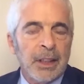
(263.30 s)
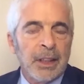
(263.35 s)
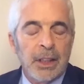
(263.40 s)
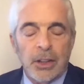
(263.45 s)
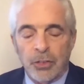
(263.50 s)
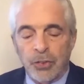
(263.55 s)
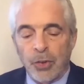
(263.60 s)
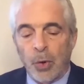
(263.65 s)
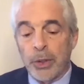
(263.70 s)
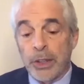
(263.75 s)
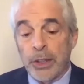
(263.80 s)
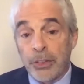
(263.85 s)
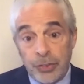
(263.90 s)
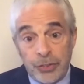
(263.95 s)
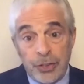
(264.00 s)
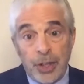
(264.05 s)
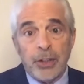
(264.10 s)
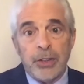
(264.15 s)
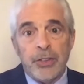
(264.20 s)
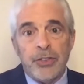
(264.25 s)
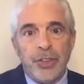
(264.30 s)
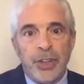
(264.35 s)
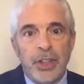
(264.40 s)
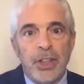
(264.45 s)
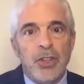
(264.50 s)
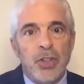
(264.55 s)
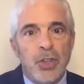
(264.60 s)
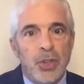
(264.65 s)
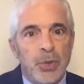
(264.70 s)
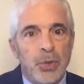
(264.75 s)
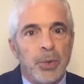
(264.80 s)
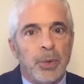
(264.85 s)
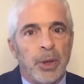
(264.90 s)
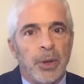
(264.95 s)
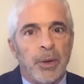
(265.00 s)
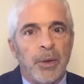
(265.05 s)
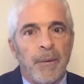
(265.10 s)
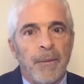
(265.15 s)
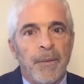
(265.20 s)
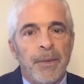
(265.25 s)
So it starts in
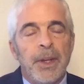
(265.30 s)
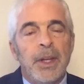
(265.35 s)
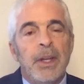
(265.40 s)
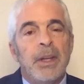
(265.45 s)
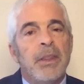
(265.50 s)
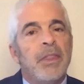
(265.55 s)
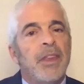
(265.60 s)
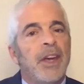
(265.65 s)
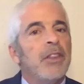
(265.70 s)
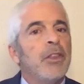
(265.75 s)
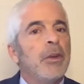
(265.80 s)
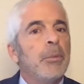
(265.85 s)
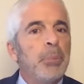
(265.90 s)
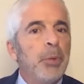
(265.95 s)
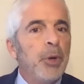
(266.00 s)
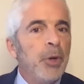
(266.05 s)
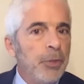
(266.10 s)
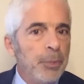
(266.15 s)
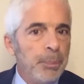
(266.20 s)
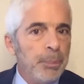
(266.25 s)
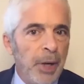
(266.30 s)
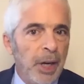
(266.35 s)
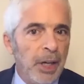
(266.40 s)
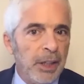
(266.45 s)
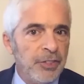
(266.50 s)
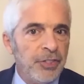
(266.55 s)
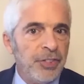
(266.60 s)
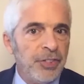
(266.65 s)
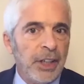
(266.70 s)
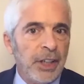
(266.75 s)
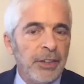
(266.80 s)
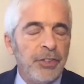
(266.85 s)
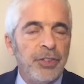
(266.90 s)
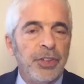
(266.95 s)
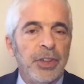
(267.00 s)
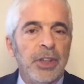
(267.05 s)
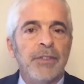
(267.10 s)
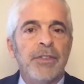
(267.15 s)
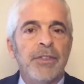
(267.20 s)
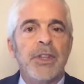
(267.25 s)
utero. Then the birth process.
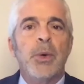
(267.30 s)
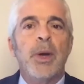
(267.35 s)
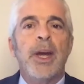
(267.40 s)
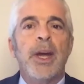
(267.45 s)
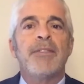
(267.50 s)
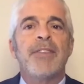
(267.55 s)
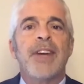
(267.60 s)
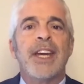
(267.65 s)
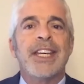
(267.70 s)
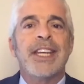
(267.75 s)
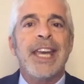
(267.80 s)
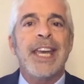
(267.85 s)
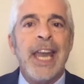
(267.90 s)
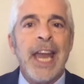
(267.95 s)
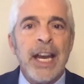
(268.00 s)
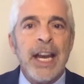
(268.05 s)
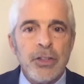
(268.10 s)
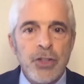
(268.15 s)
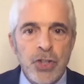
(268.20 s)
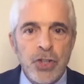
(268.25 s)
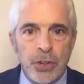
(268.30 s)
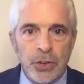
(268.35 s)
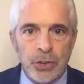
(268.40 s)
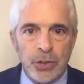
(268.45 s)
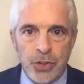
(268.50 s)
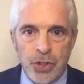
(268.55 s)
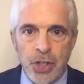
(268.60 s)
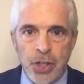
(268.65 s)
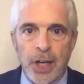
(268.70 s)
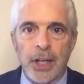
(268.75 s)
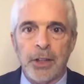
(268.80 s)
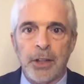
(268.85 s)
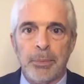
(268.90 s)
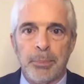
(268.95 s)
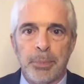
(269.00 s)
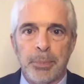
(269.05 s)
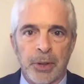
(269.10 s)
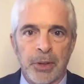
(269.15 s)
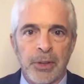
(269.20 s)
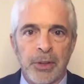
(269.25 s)
If you have a natural
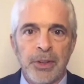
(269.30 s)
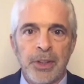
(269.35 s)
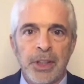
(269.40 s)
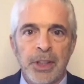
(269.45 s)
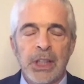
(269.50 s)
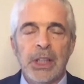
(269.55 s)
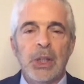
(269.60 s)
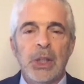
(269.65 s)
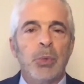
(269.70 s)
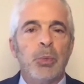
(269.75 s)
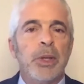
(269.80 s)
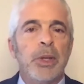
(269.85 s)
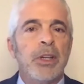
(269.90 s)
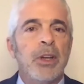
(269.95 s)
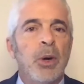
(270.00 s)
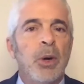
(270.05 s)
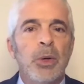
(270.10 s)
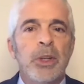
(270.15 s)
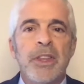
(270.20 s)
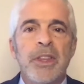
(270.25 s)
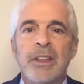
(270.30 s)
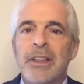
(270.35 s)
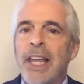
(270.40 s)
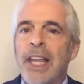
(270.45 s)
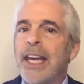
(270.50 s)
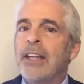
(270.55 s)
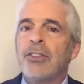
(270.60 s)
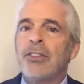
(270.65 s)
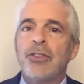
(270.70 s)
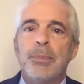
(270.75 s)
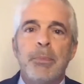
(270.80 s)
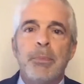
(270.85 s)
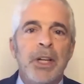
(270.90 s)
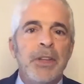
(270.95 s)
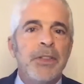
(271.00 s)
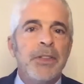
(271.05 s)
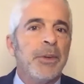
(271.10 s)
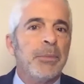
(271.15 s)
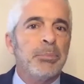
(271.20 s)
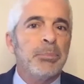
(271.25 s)
childbirth, we know in the last
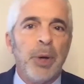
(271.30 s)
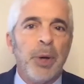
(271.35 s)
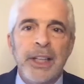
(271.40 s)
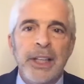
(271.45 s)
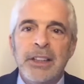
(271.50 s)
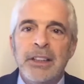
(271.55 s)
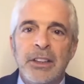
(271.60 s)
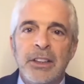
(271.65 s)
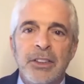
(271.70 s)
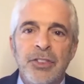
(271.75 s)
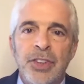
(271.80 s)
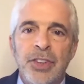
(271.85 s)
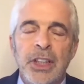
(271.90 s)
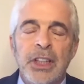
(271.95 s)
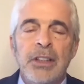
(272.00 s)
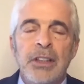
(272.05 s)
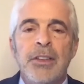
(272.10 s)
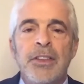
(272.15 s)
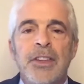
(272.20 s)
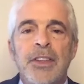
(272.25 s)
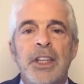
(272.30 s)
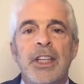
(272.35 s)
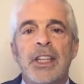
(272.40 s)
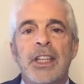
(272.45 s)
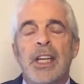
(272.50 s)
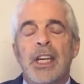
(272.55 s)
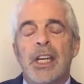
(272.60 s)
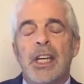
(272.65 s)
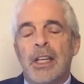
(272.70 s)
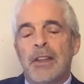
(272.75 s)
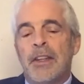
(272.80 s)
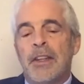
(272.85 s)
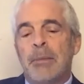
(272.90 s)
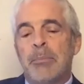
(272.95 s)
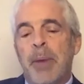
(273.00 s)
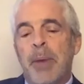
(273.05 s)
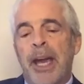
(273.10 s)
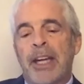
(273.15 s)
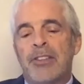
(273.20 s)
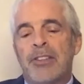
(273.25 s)
month of pregnancy, the, the
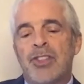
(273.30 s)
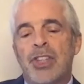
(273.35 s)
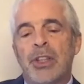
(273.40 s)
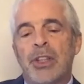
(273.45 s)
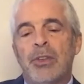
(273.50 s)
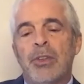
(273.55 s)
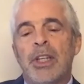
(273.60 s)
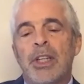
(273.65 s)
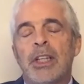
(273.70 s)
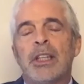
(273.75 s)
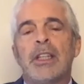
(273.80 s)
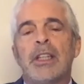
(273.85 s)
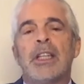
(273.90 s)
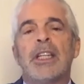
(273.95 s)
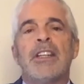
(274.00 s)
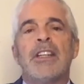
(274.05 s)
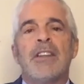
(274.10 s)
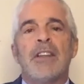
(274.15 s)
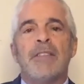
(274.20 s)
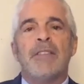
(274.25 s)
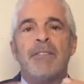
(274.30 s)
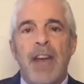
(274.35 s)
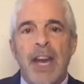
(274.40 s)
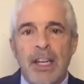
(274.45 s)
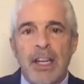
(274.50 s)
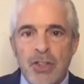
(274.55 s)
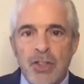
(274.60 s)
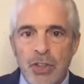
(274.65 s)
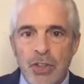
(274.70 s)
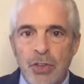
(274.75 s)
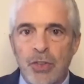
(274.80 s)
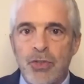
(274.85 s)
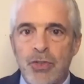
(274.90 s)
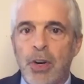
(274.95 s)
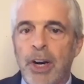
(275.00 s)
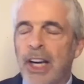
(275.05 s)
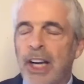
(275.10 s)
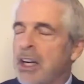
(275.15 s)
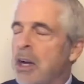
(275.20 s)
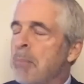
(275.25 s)
bacteria in the vaginal
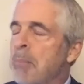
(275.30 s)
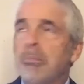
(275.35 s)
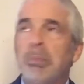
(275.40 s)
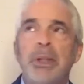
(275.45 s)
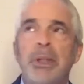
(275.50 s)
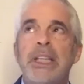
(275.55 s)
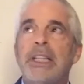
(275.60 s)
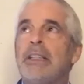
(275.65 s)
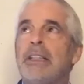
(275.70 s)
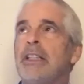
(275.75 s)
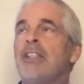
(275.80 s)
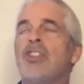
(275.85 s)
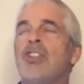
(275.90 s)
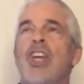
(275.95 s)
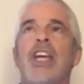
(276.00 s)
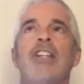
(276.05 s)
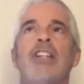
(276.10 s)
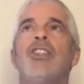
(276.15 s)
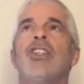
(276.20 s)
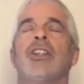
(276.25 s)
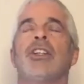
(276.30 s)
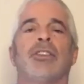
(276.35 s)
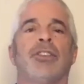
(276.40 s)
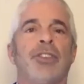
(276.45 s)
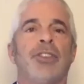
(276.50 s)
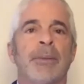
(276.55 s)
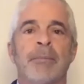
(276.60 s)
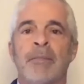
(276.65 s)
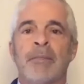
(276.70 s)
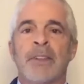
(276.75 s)
tract completely changes